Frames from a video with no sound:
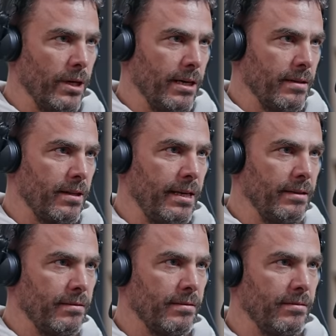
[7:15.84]
where
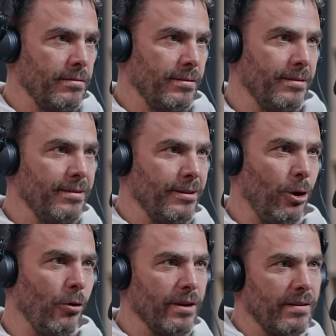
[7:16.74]
things
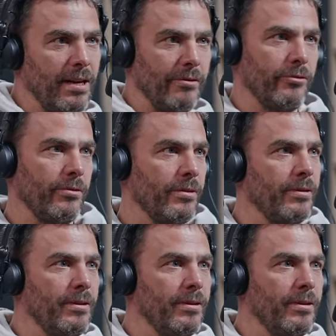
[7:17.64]
always have